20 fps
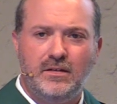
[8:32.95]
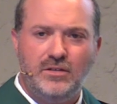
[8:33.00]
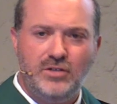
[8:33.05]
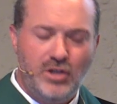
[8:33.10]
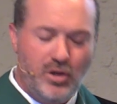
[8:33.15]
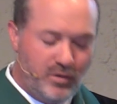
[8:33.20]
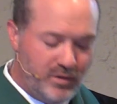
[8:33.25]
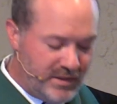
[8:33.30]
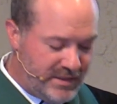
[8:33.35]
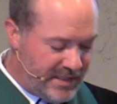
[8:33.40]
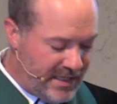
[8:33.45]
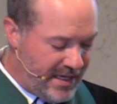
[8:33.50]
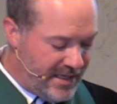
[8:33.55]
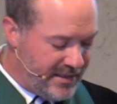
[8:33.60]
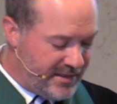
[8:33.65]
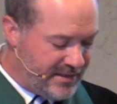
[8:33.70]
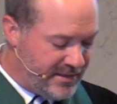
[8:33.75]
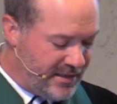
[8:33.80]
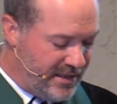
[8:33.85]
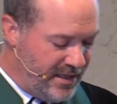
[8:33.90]
Jones
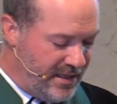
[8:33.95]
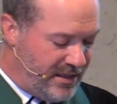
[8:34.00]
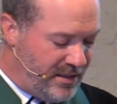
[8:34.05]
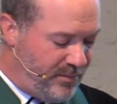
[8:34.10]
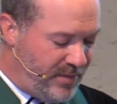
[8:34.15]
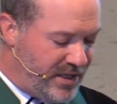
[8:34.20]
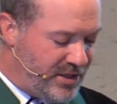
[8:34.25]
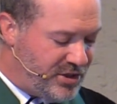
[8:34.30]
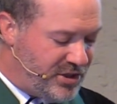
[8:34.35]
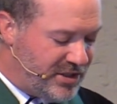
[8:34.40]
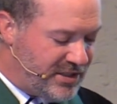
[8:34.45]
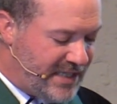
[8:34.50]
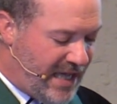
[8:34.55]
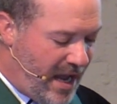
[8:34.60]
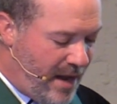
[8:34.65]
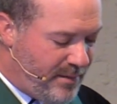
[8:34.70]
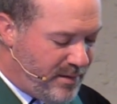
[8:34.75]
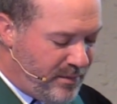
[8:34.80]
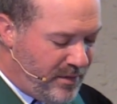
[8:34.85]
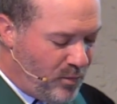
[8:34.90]
says the benches
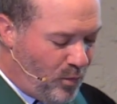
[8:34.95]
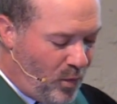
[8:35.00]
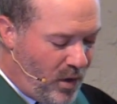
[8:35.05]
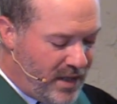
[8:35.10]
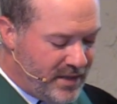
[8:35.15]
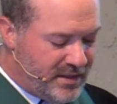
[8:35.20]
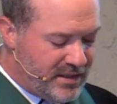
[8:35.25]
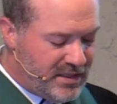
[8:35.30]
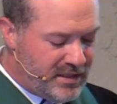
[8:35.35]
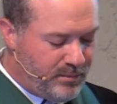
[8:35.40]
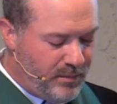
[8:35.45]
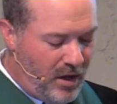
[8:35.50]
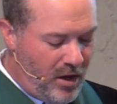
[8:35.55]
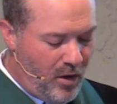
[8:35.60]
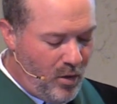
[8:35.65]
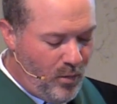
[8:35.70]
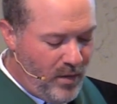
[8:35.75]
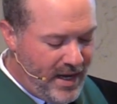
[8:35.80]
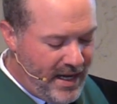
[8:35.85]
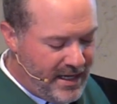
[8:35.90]
aim to be one
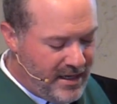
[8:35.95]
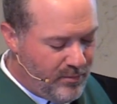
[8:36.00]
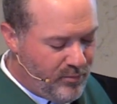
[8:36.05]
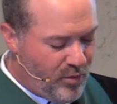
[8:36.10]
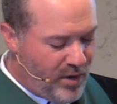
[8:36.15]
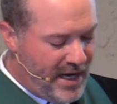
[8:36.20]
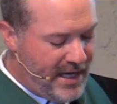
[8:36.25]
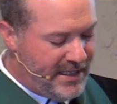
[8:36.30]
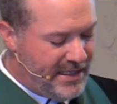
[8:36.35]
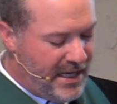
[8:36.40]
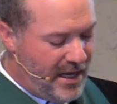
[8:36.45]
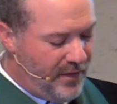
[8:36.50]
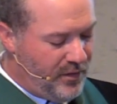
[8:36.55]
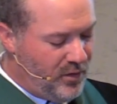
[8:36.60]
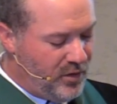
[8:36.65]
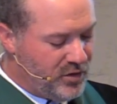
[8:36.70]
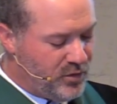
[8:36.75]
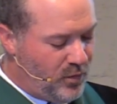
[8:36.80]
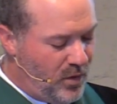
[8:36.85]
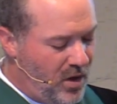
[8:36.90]
small way to break
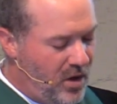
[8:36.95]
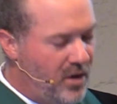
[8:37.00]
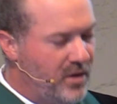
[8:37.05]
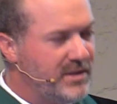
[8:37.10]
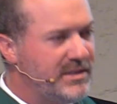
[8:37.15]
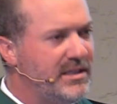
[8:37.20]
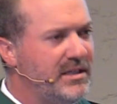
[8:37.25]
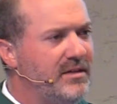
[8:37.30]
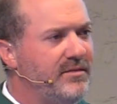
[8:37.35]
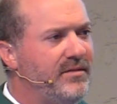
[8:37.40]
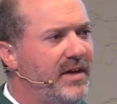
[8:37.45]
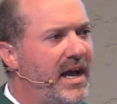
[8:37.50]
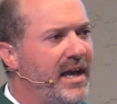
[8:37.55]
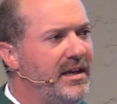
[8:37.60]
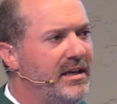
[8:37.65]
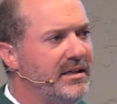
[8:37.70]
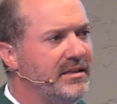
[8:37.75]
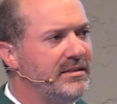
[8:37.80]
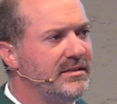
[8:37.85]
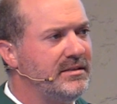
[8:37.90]
down those walls that
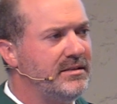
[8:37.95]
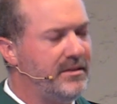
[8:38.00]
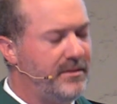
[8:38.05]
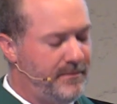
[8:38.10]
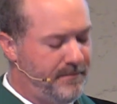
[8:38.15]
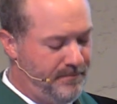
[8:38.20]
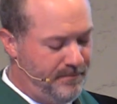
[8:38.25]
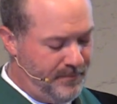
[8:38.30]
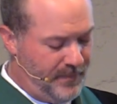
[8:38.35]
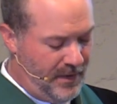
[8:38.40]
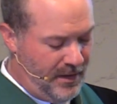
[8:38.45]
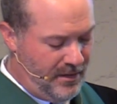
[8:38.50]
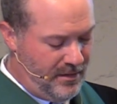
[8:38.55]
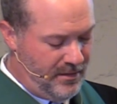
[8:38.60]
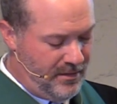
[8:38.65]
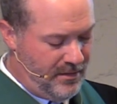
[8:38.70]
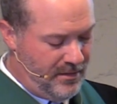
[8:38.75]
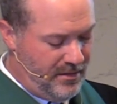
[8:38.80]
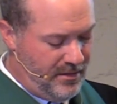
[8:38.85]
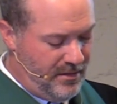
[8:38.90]
divide us
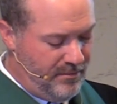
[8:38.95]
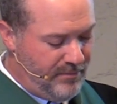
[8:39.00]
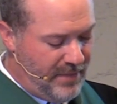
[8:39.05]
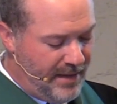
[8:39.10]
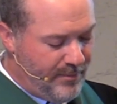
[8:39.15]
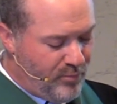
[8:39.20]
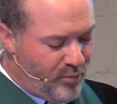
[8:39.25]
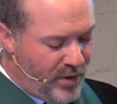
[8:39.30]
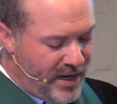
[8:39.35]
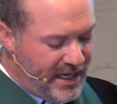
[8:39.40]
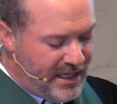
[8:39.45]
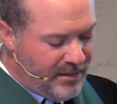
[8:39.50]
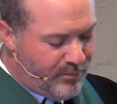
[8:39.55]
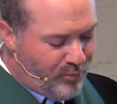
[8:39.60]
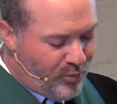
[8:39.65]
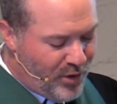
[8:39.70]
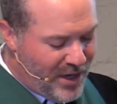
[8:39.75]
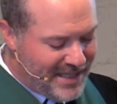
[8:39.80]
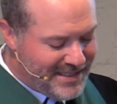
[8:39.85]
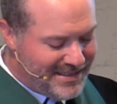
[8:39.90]
by bringing a
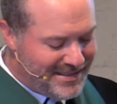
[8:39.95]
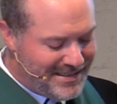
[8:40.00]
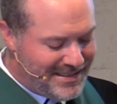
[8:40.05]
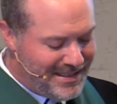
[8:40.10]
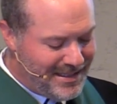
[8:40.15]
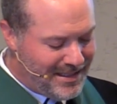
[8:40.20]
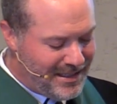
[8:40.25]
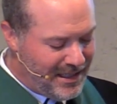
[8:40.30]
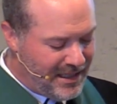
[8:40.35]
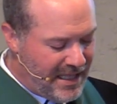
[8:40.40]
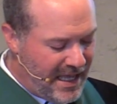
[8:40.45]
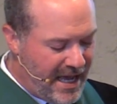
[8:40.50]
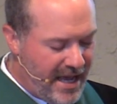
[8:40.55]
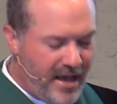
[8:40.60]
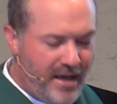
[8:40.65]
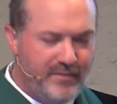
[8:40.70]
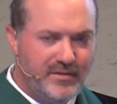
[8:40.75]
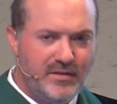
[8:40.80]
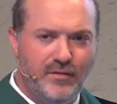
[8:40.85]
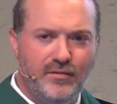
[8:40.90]
presence into the
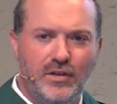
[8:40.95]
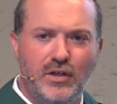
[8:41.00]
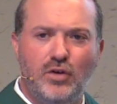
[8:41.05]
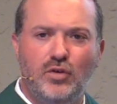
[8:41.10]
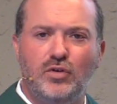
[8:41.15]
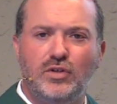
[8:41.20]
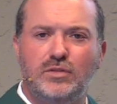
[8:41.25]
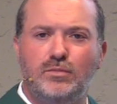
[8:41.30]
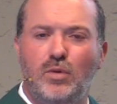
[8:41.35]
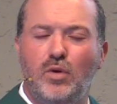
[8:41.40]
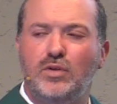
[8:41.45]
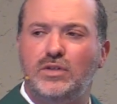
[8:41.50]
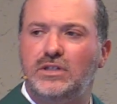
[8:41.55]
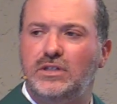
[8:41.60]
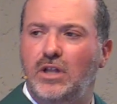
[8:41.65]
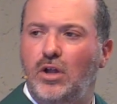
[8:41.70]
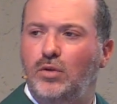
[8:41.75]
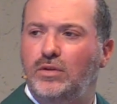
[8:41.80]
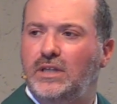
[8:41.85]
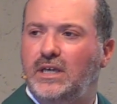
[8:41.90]
lives of those
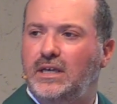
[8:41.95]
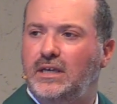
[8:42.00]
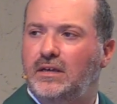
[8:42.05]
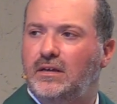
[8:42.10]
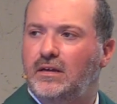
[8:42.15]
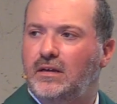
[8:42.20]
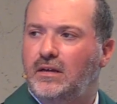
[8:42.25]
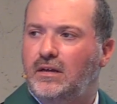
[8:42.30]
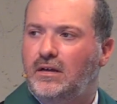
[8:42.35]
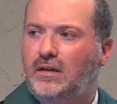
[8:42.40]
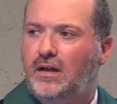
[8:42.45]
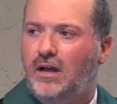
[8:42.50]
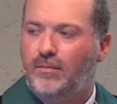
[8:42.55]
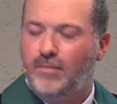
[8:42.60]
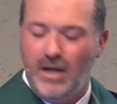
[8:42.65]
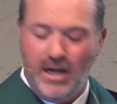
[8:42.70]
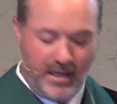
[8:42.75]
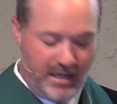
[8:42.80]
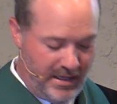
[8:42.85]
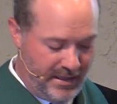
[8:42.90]
most lonely
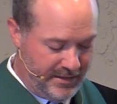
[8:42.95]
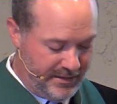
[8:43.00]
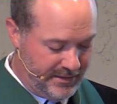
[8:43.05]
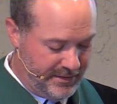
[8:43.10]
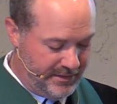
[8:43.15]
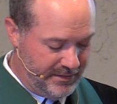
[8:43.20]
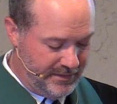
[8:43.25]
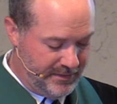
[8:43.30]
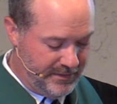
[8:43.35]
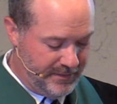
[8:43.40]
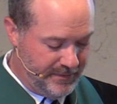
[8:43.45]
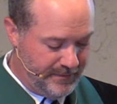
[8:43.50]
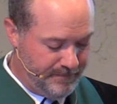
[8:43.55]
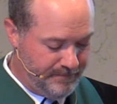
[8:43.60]
among us.